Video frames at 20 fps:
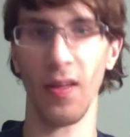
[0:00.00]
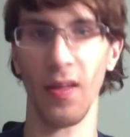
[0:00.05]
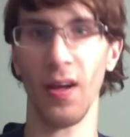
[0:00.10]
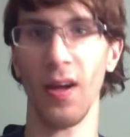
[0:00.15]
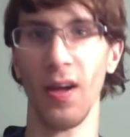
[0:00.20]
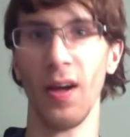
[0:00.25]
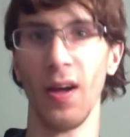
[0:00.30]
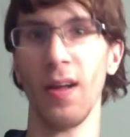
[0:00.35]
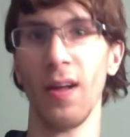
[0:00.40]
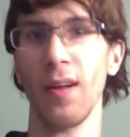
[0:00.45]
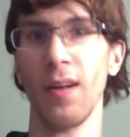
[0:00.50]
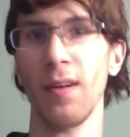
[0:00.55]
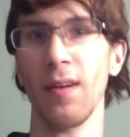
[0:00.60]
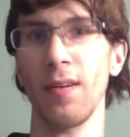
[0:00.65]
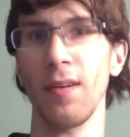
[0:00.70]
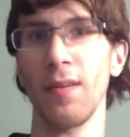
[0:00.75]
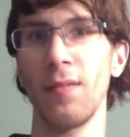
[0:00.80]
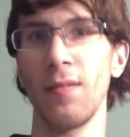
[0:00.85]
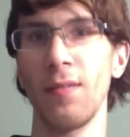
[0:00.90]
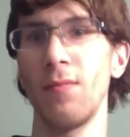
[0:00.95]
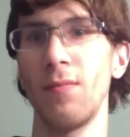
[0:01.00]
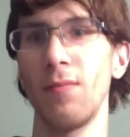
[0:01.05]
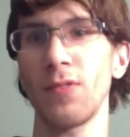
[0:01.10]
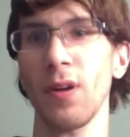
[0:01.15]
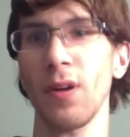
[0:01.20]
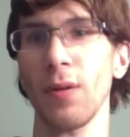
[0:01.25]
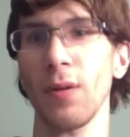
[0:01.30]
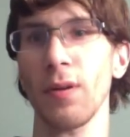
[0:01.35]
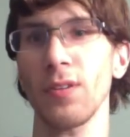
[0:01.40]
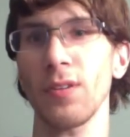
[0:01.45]
then,
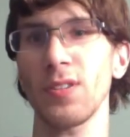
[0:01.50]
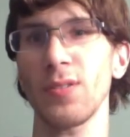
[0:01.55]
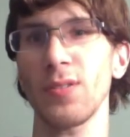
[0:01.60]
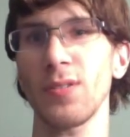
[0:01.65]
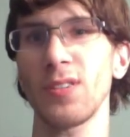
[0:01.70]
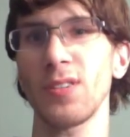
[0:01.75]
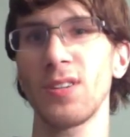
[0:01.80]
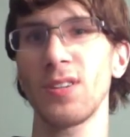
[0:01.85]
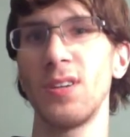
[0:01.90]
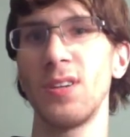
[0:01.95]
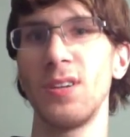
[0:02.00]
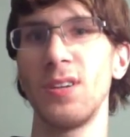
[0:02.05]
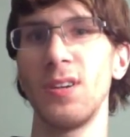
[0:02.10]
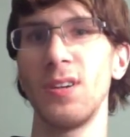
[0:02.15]
I don't know what else.